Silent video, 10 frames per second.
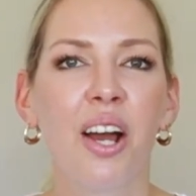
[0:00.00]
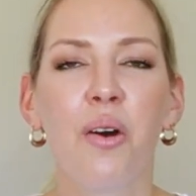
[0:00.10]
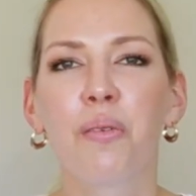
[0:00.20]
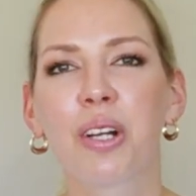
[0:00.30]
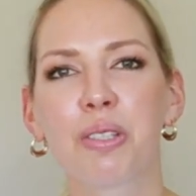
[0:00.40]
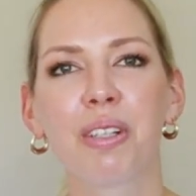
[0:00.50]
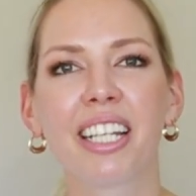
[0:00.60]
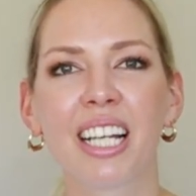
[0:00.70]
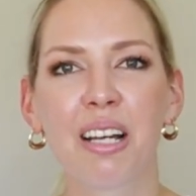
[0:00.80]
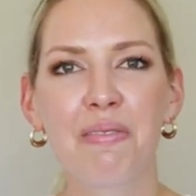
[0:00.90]
Because when
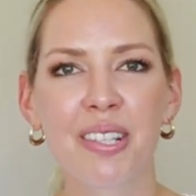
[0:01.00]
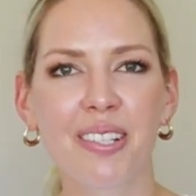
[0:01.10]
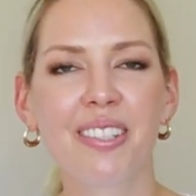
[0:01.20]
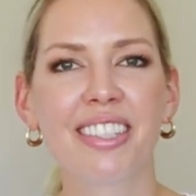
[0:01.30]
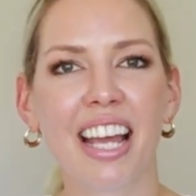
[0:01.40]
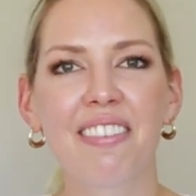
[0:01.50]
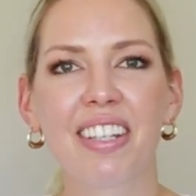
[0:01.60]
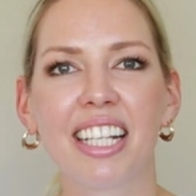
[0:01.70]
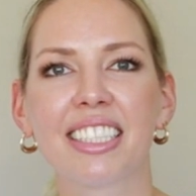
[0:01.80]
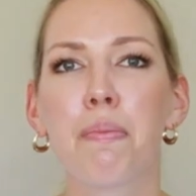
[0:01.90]
it comes to
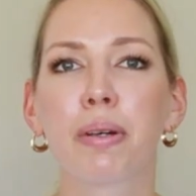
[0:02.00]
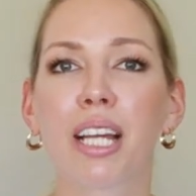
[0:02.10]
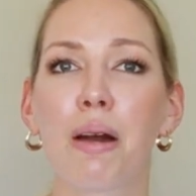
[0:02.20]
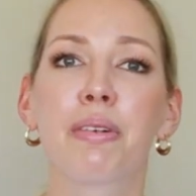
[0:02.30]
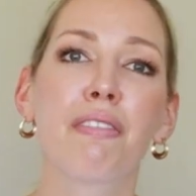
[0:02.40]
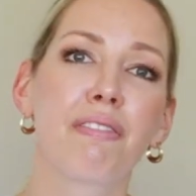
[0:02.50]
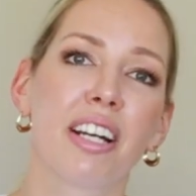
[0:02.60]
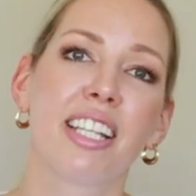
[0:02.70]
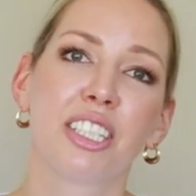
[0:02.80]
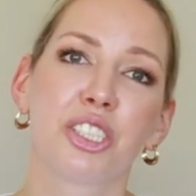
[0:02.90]
savings and becoming
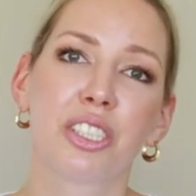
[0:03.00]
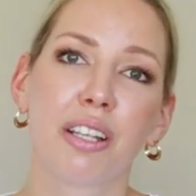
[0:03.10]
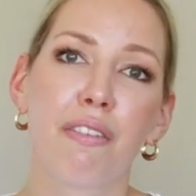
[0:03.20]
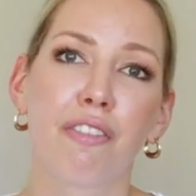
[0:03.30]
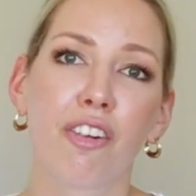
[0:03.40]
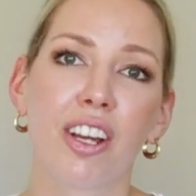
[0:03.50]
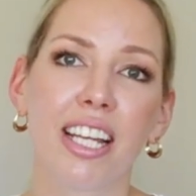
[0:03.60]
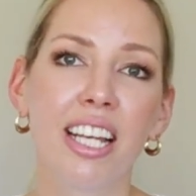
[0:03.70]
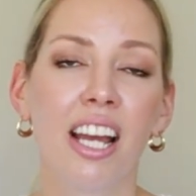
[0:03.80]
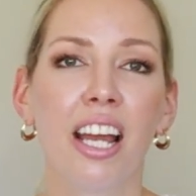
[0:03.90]
financially
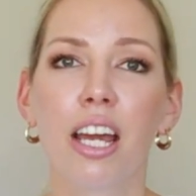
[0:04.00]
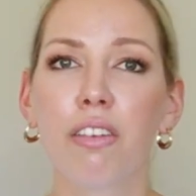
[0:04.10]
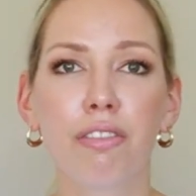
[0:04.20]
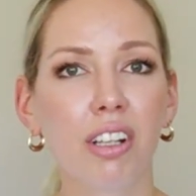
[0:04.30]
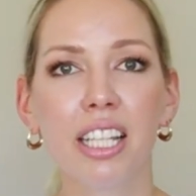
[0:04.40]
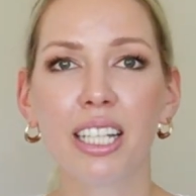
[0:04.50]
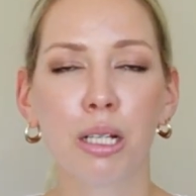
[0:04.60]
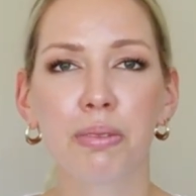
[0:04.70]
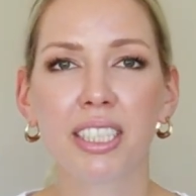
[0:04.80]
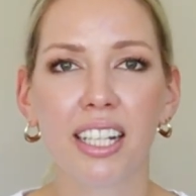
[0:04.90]
free, it really
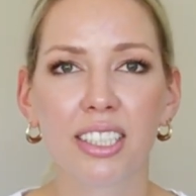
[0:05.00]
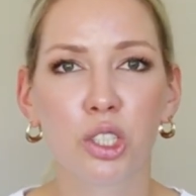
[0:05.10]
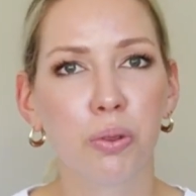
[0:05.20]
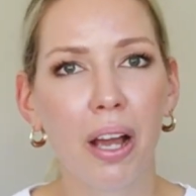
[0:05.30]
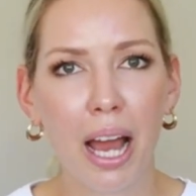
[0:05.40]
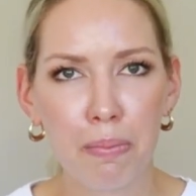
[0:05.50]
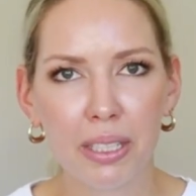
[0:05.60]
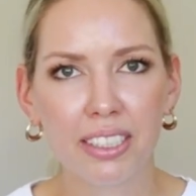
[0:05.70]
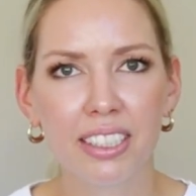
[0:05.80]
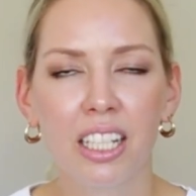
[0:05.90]
comes down to
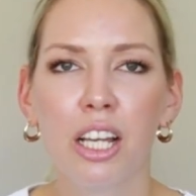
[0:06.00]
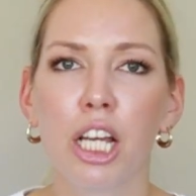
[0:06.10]
habits.